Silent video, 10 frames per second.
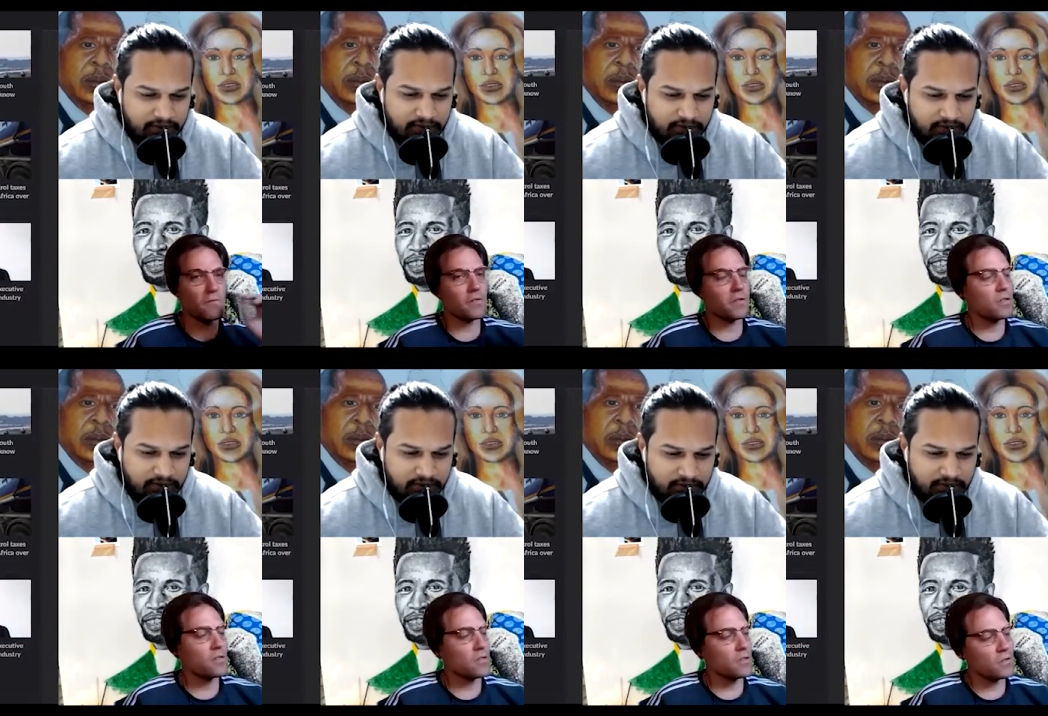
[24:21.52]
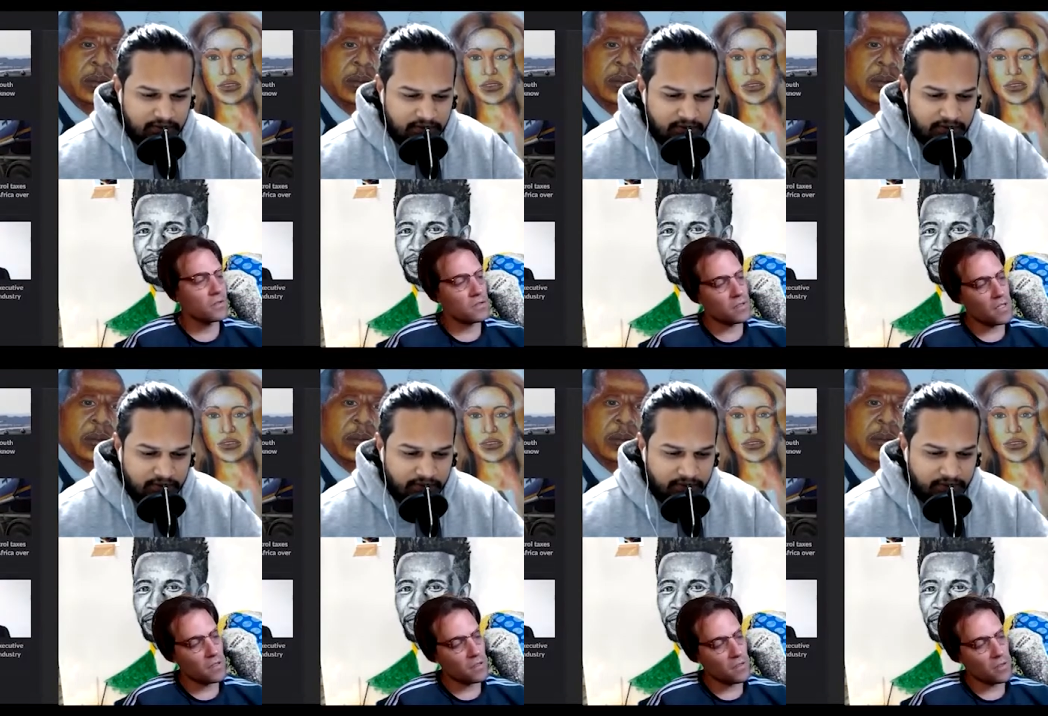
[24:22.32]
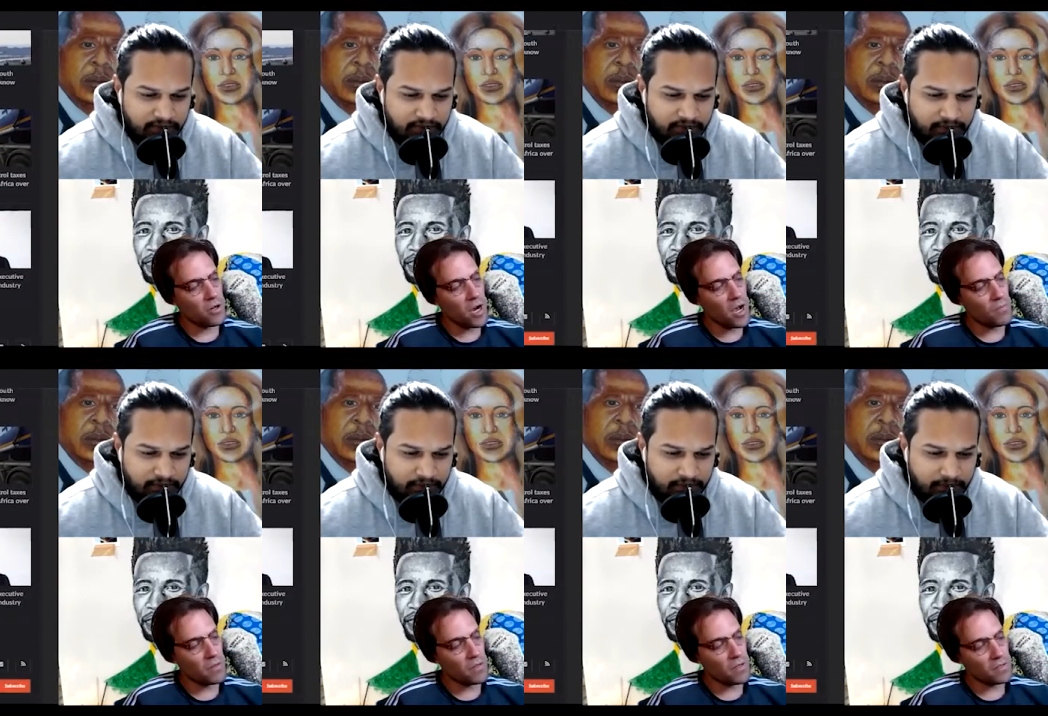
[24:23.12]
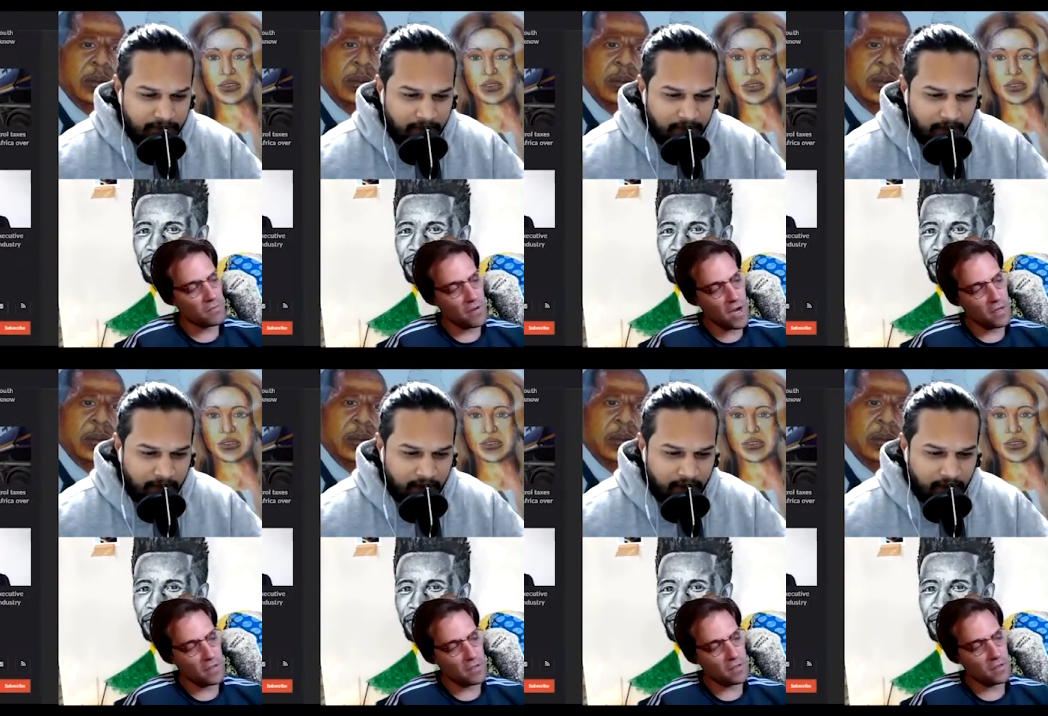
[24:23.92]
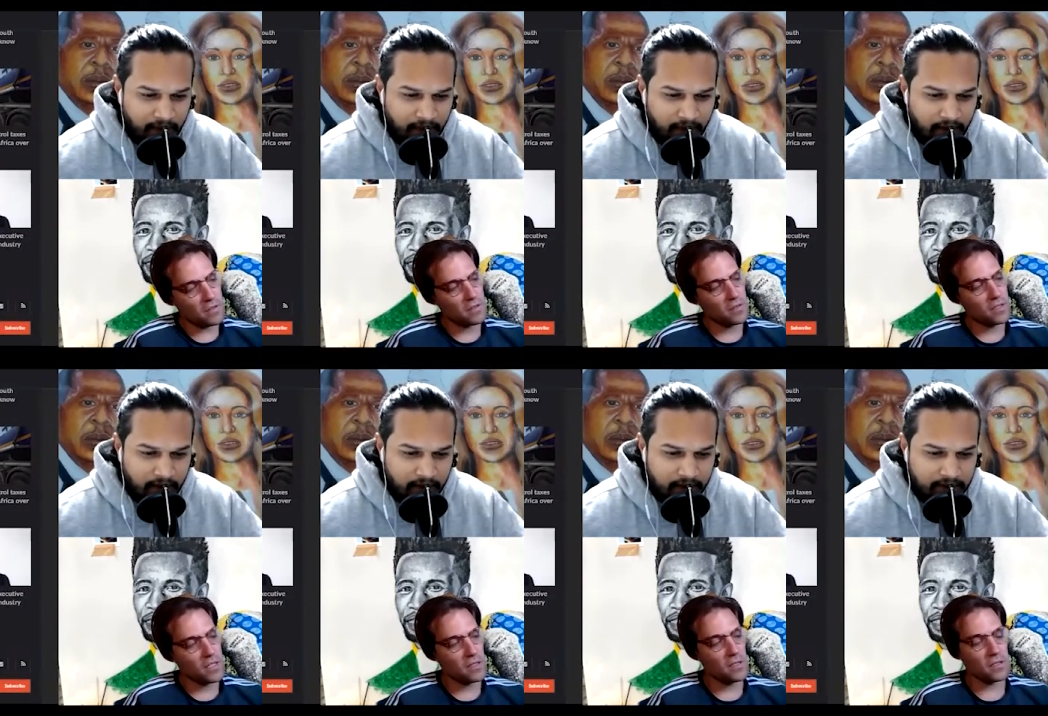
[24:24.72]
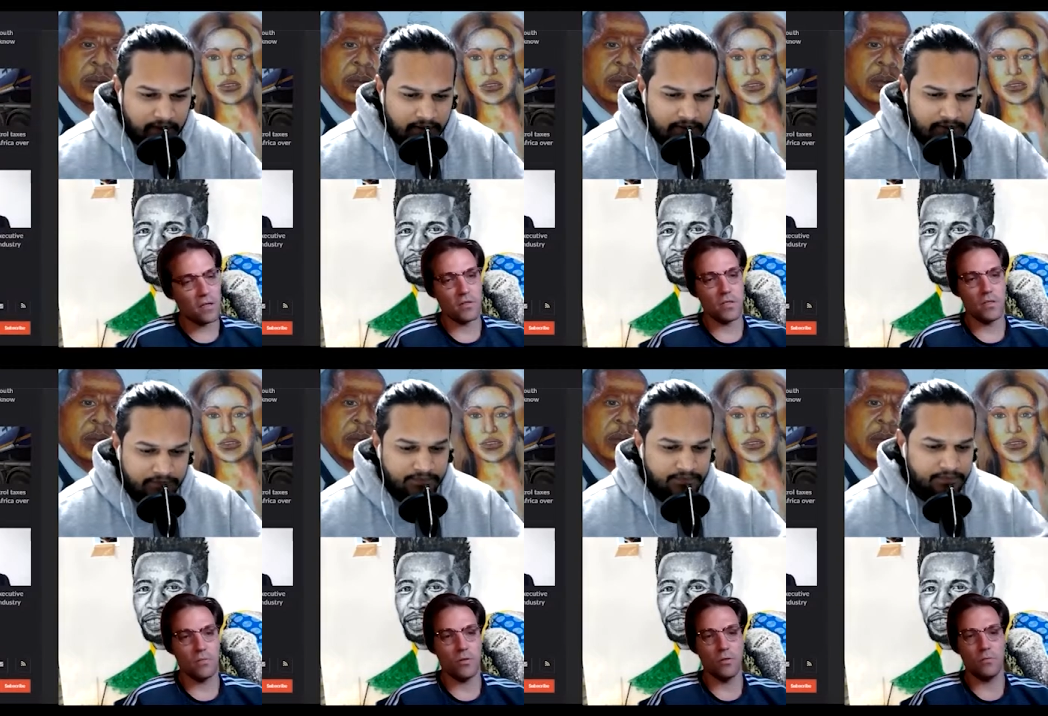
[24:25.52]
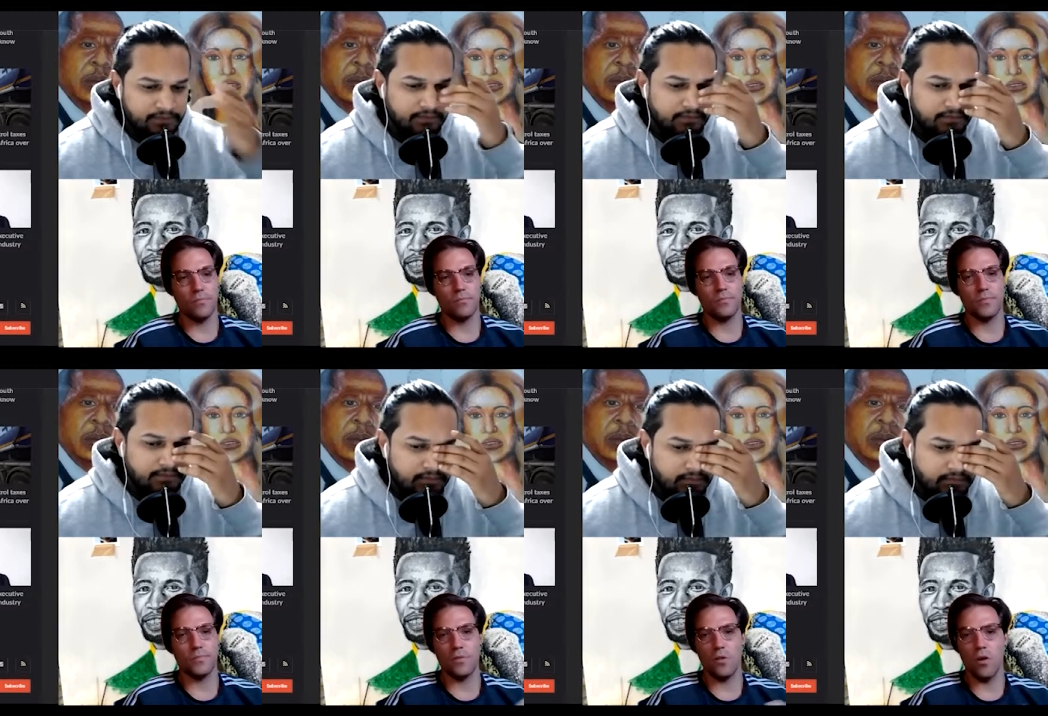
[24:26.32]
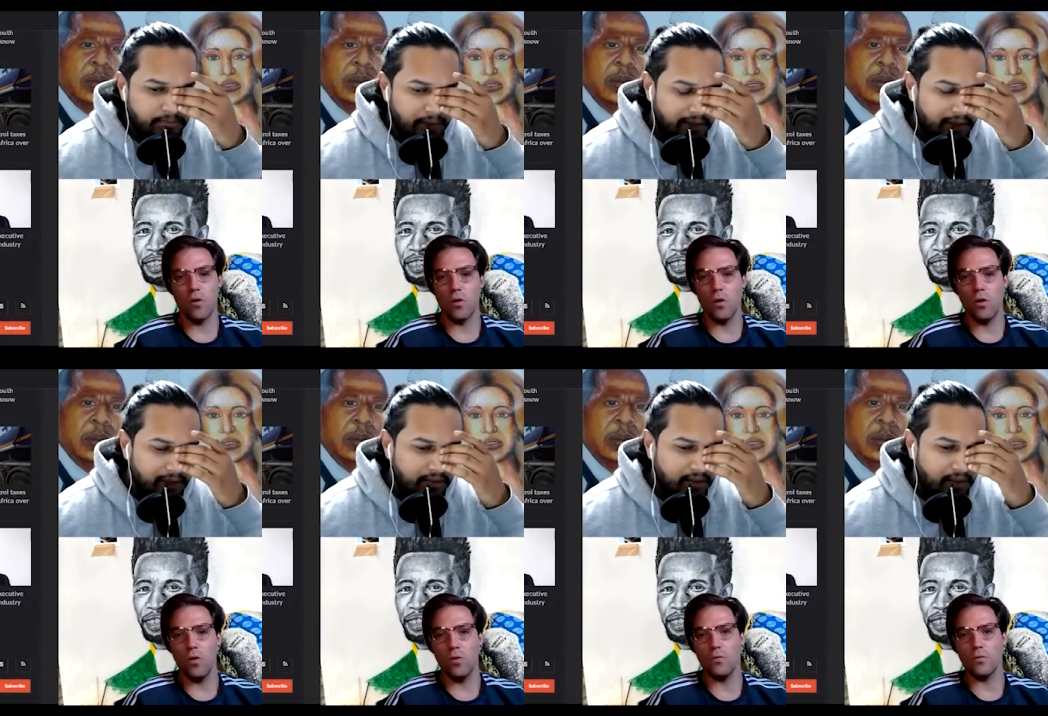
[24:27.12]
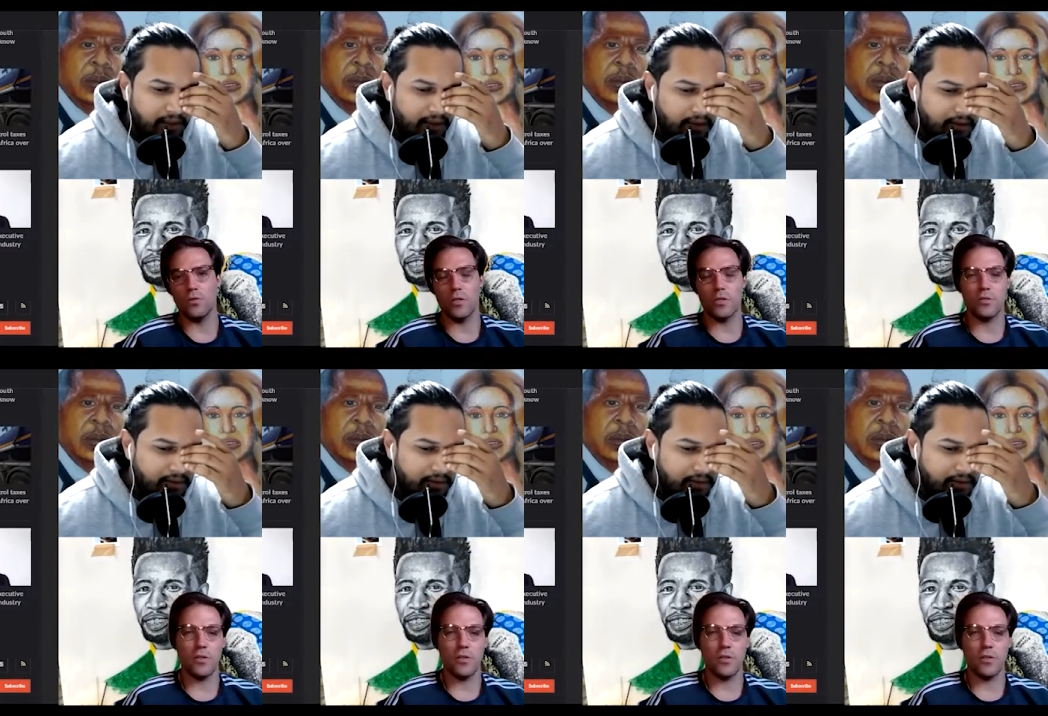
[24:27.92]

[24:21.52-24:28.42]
Speaker 1: Africa, that the crime thing, it's violent, it's hectic out here, bro. The Bad healthcare,